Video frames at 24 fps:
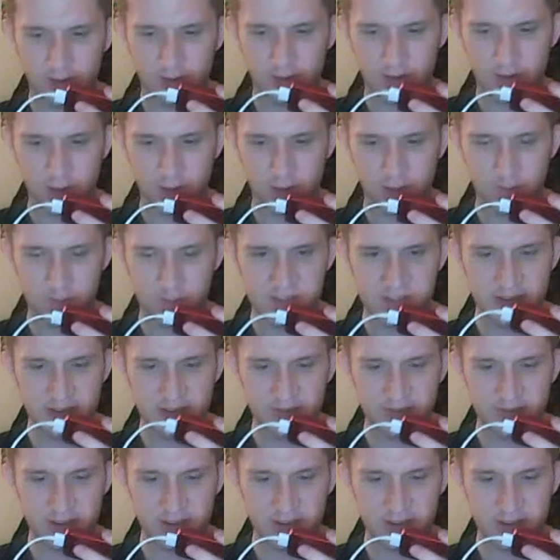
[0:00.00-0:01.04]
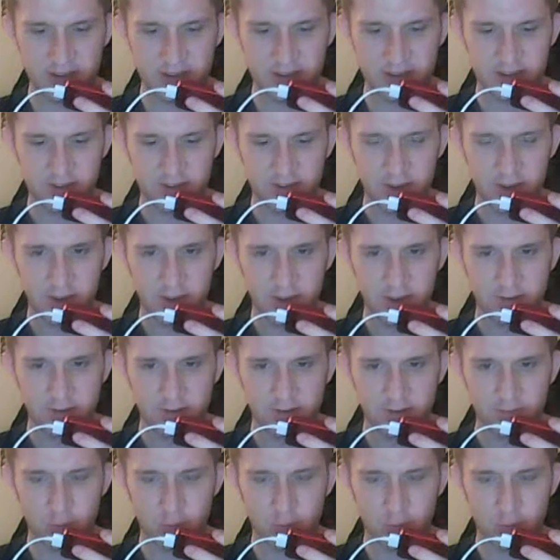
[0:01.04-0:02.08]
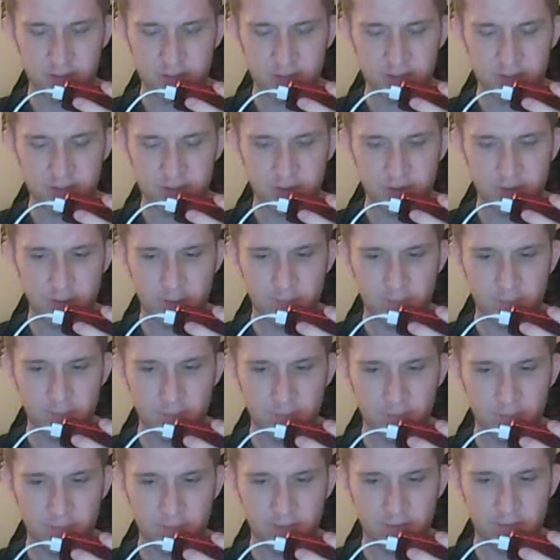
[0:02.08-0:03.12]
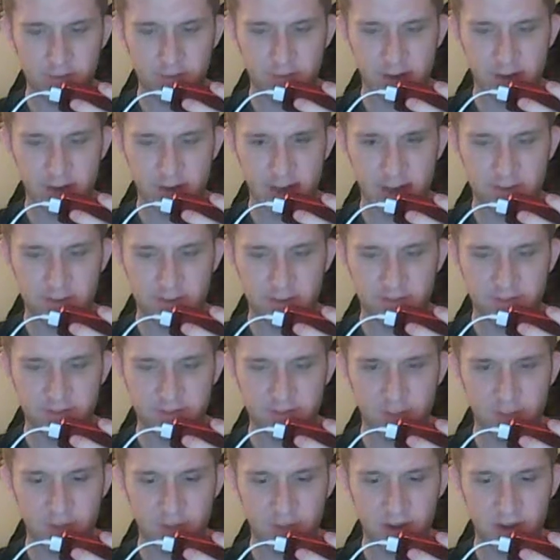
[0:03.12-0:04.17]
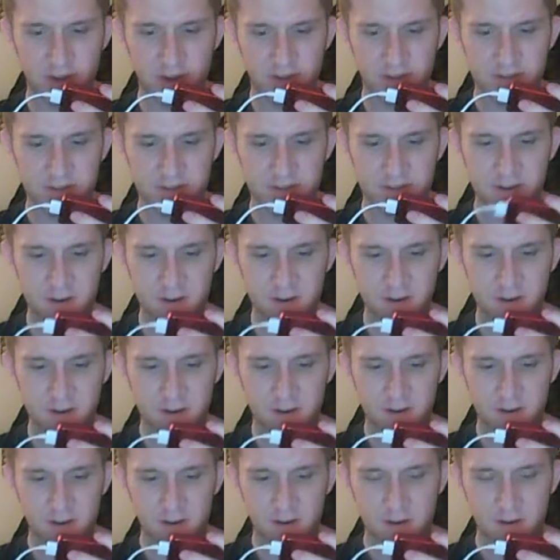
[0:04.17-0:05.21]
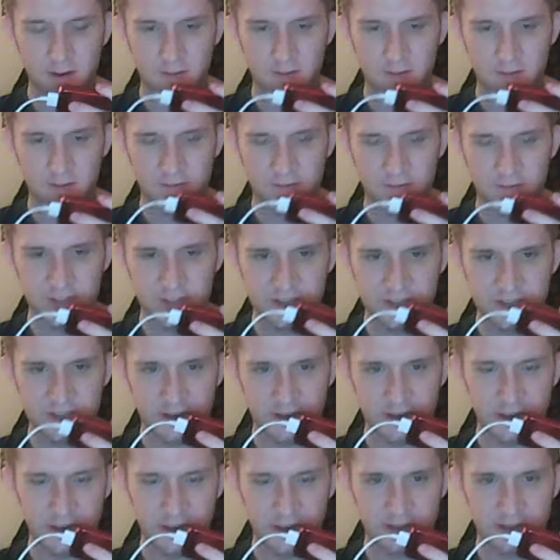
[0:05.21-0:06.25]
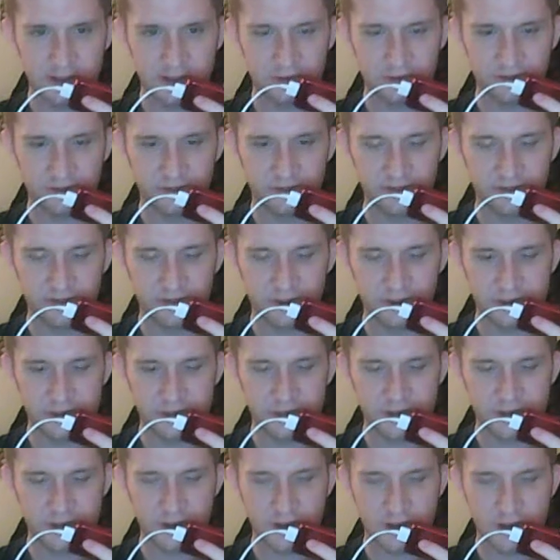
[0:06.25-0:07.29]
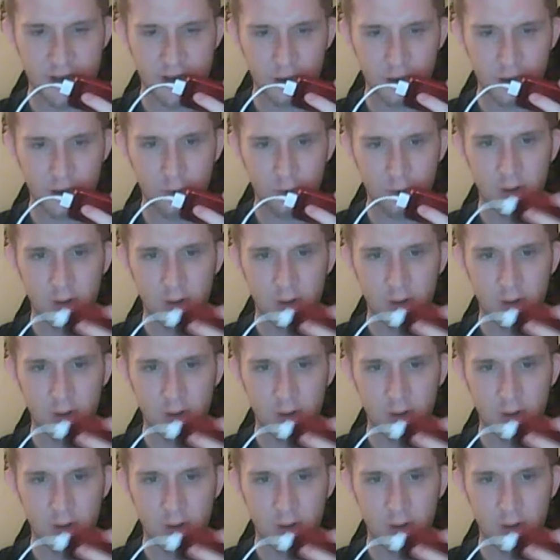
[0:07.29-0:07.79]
Help his defense force 3 and outs for the Bears this Sunday at Soldier Field in Chicago.